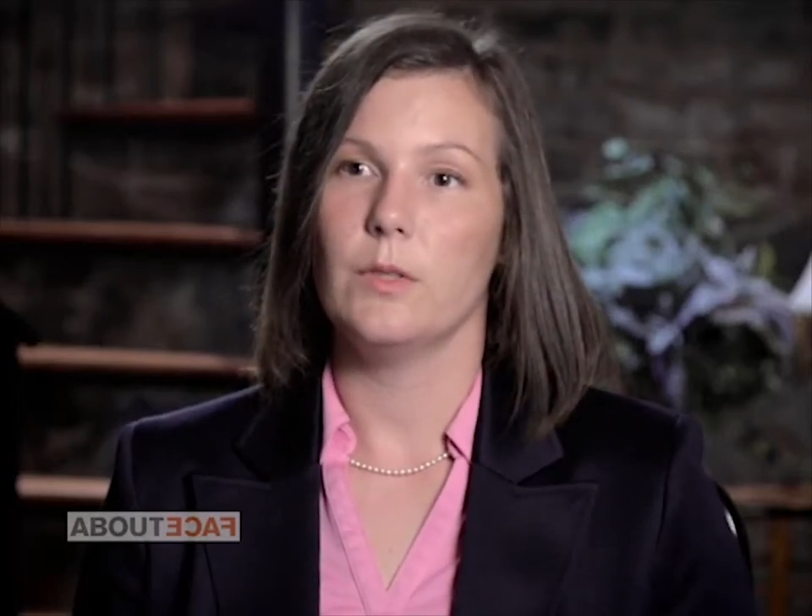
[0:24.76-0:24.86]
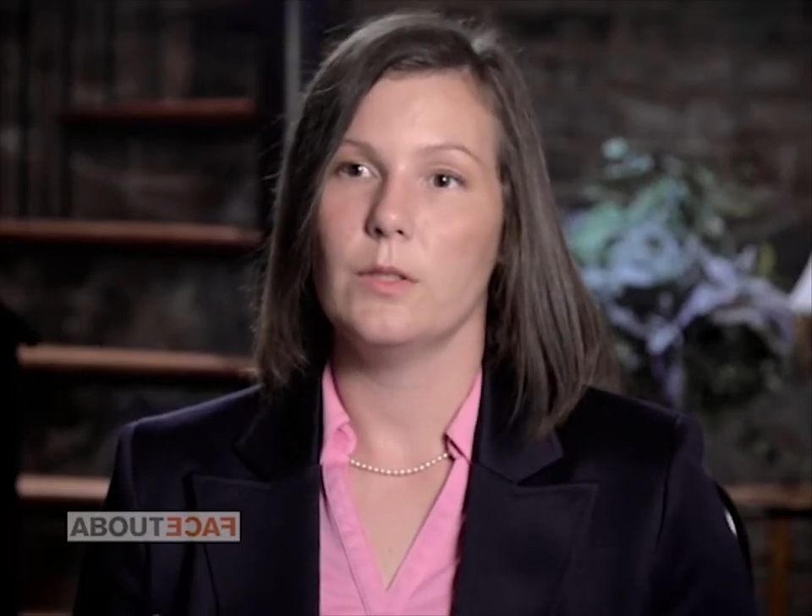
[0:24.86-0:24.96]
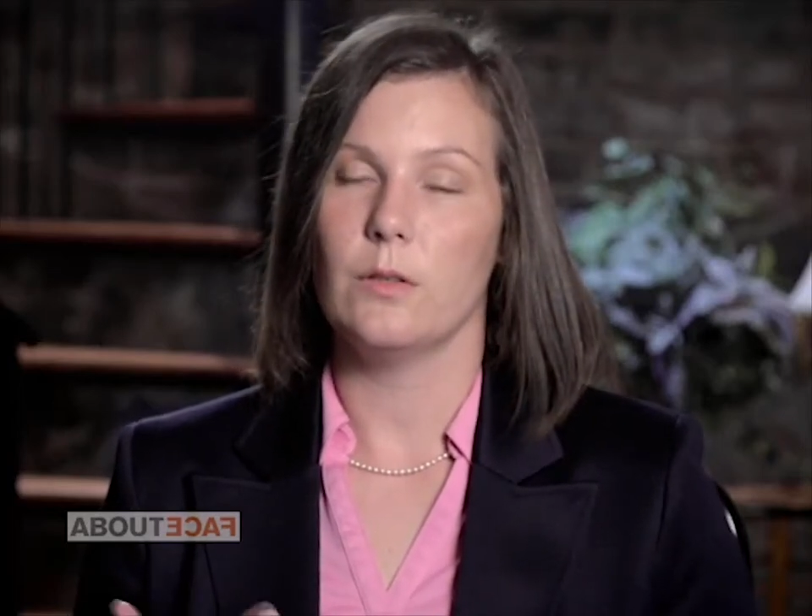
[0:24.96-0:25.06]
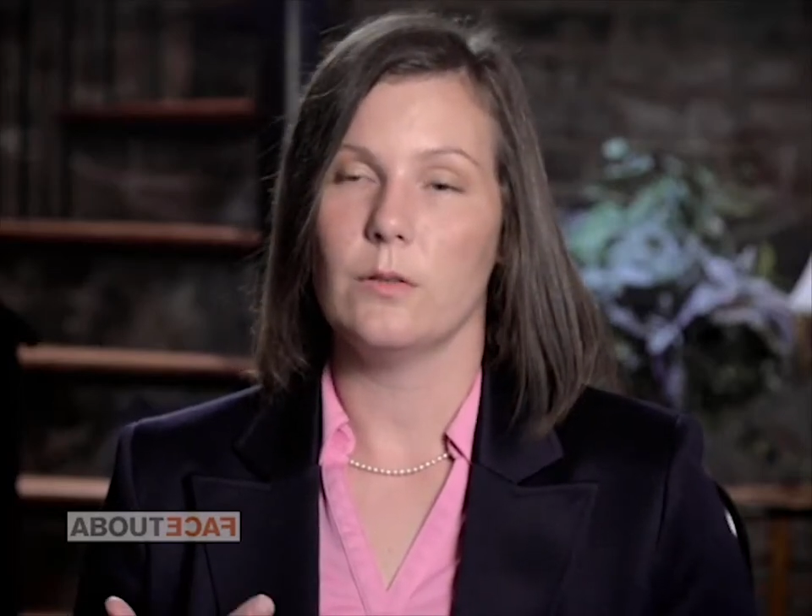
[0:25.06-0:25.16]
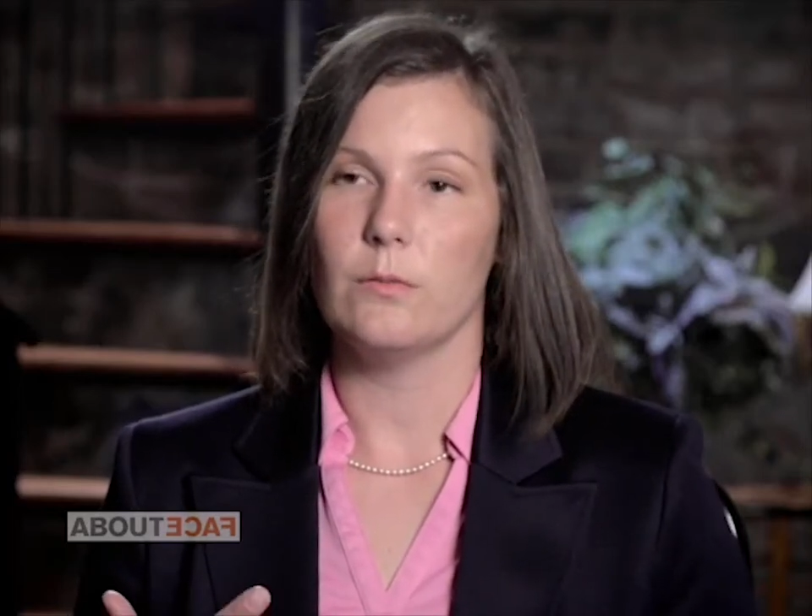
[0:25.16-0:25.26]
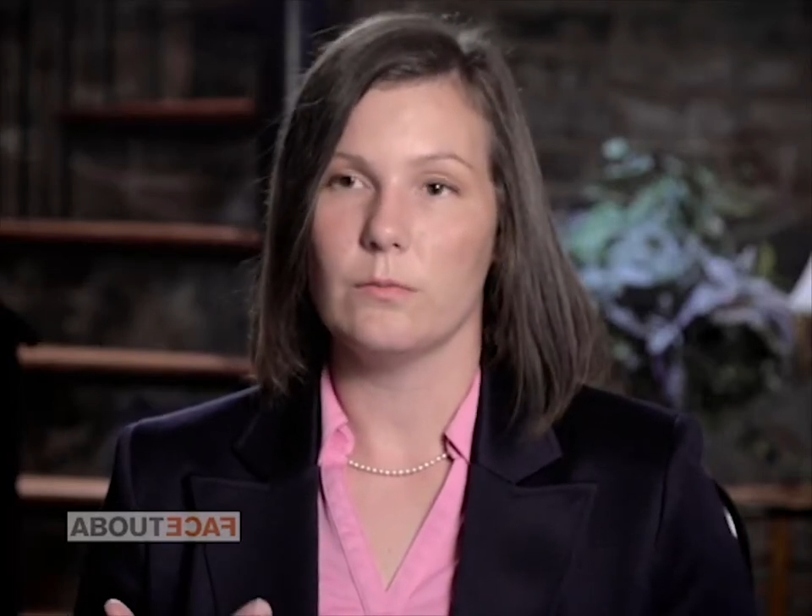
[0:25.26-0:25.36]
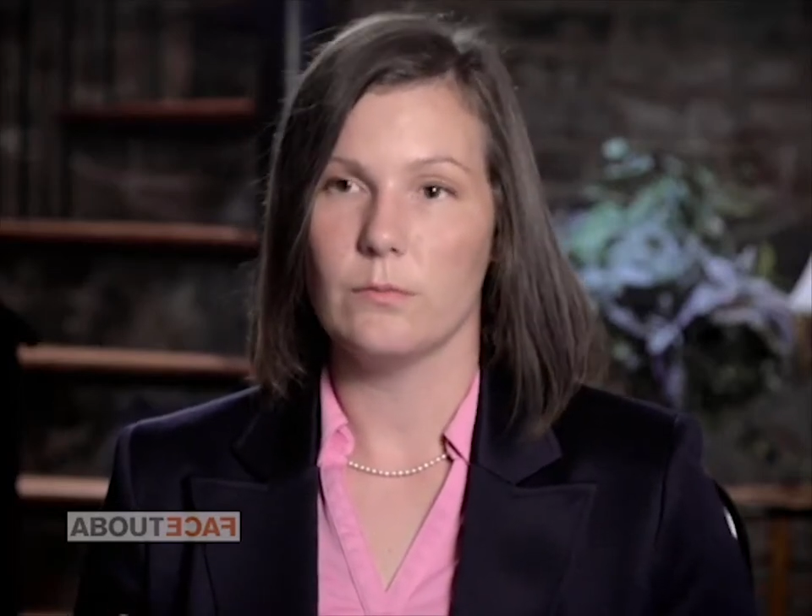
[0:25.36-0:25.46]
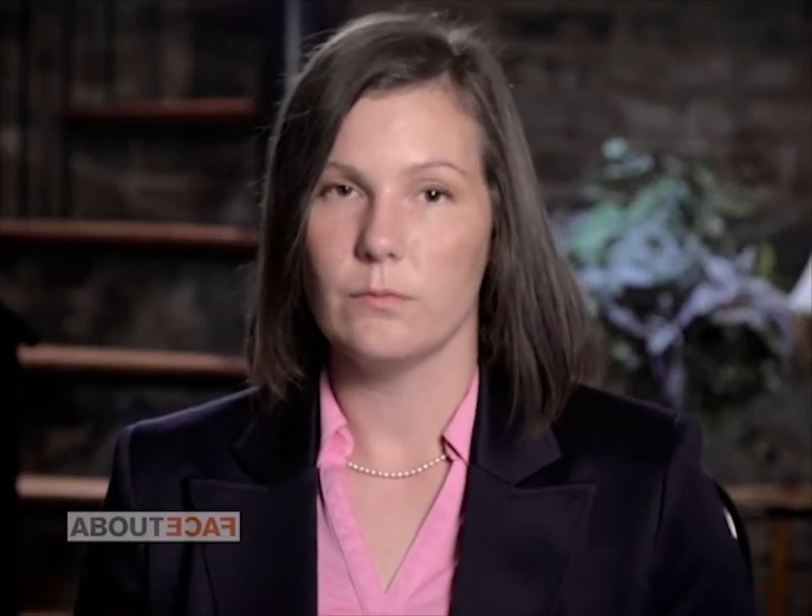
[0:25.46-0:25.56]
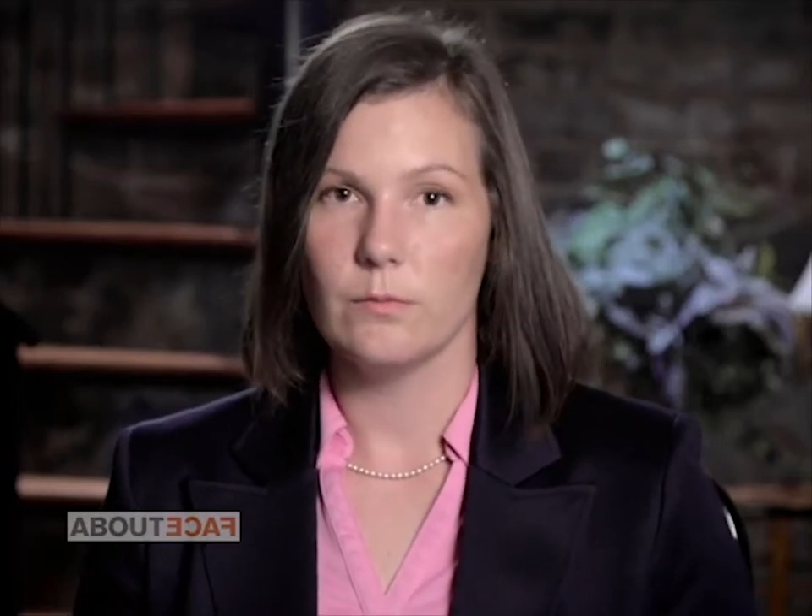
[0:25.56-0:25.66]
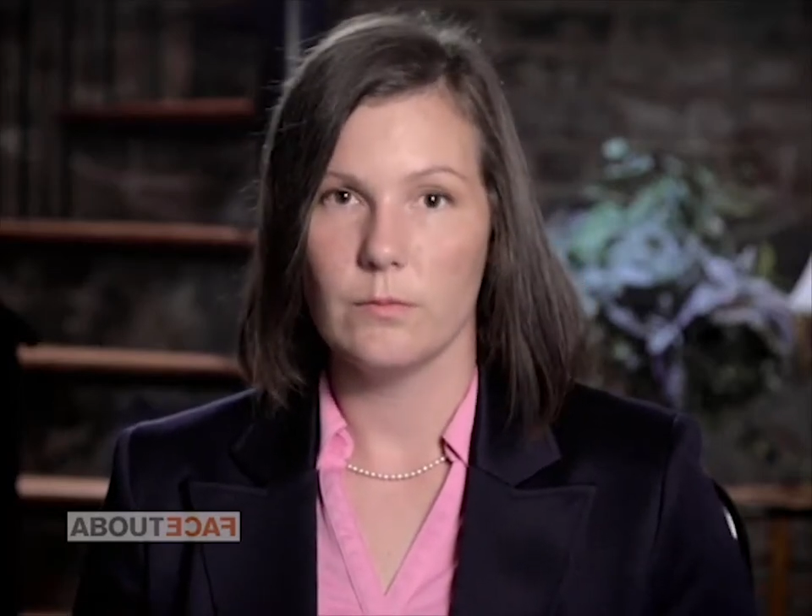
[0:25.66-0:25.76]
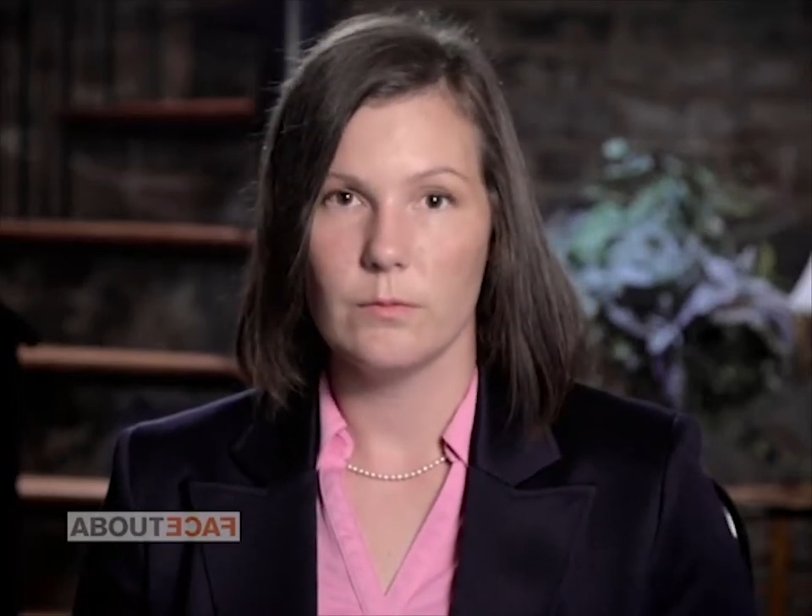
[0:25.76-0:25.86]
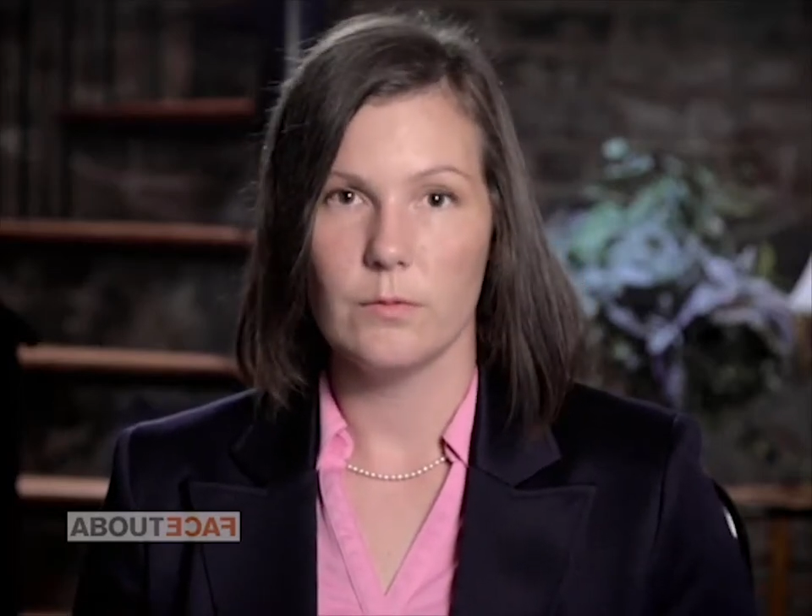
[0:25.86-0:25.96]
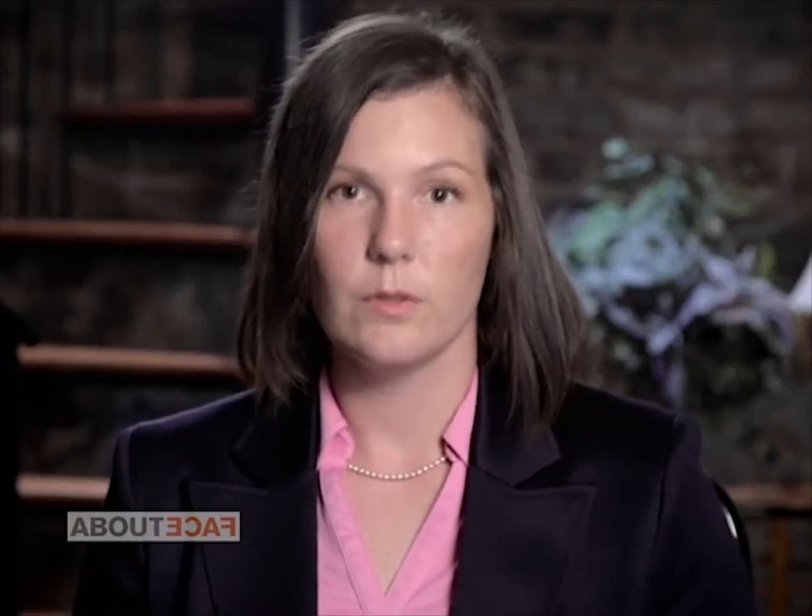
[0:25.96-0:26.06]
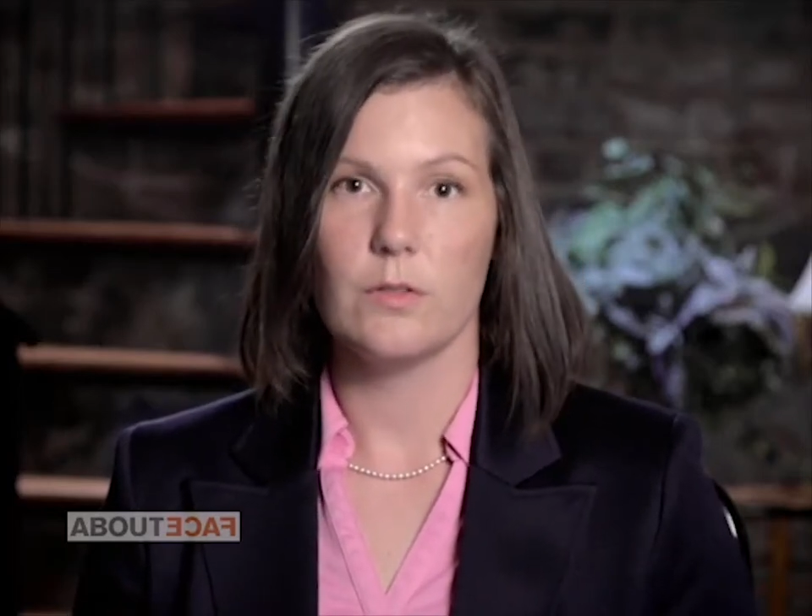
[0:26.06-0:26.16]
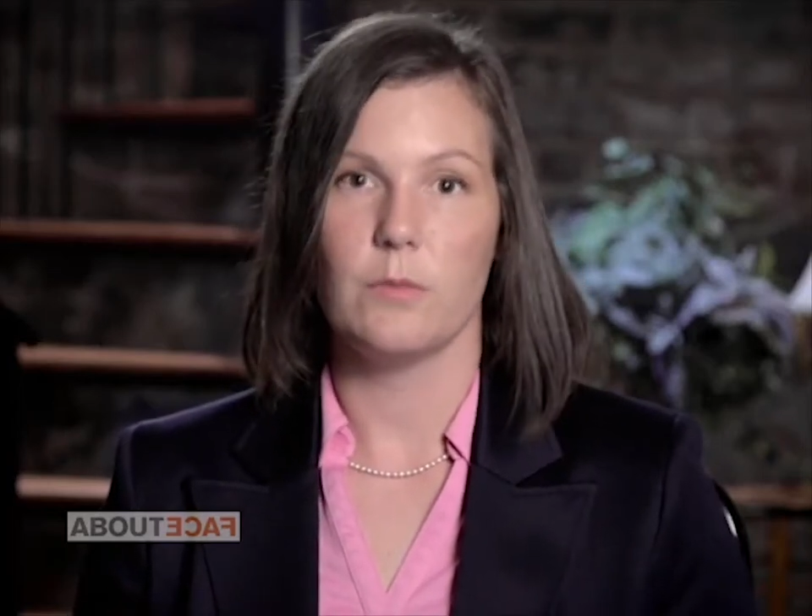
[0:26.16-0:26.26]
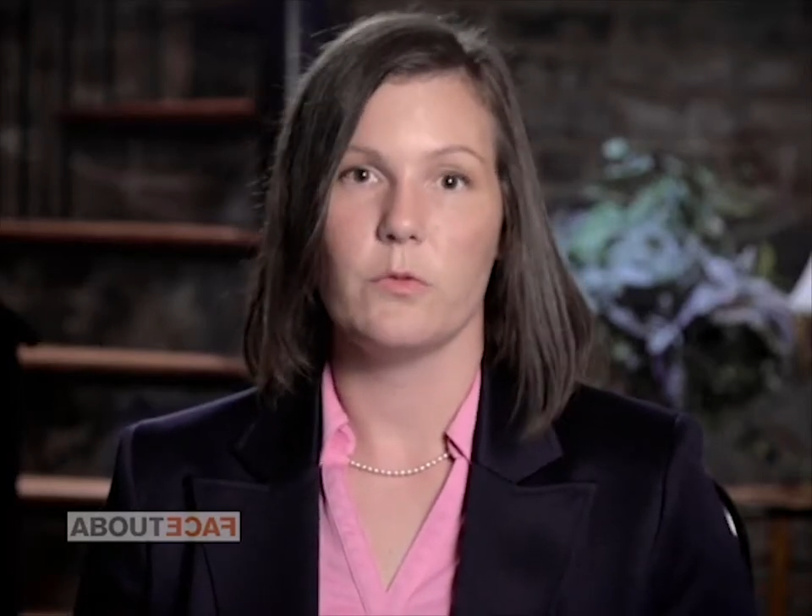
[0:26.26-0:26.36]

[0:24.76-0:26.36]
you know, some